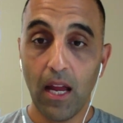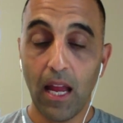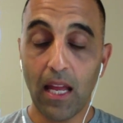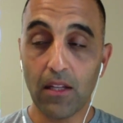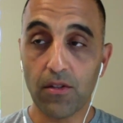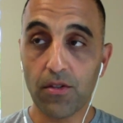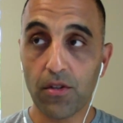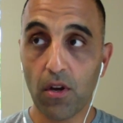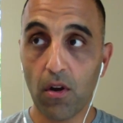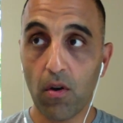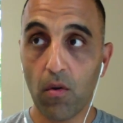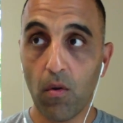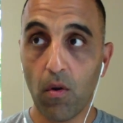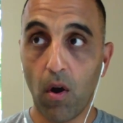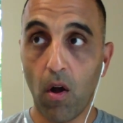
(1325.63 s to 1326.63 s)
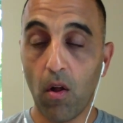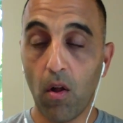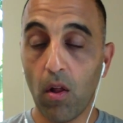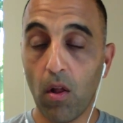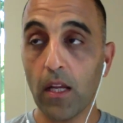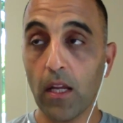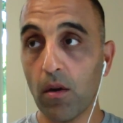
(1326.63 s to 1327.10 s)
And so
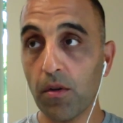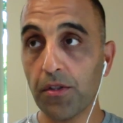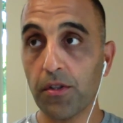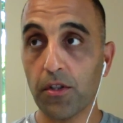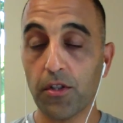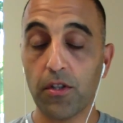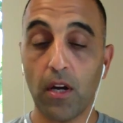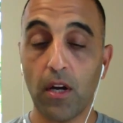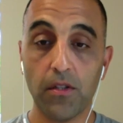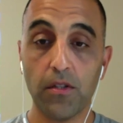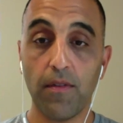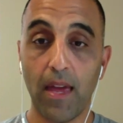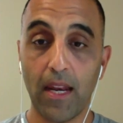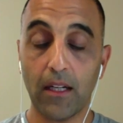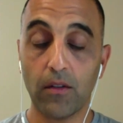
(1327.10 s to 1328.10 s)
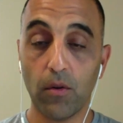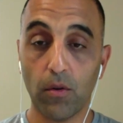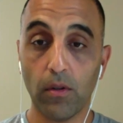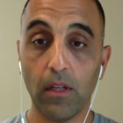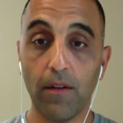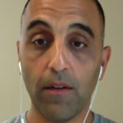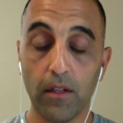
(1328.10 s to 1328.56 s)
all I know is there's tons of
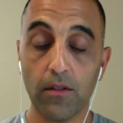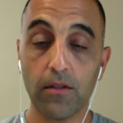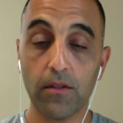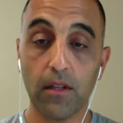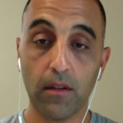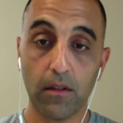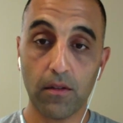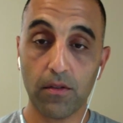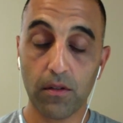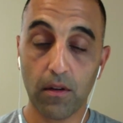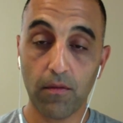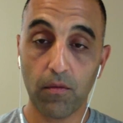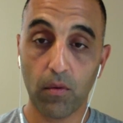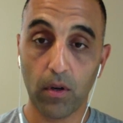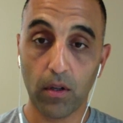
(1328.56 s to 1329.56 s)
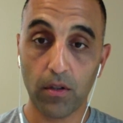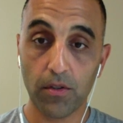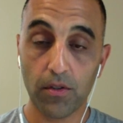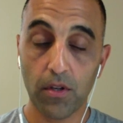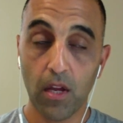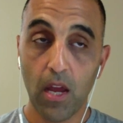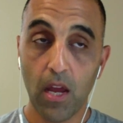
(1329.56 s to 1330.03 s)
anecdotal evidence that this stuff
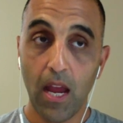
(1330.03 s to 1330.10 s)
works,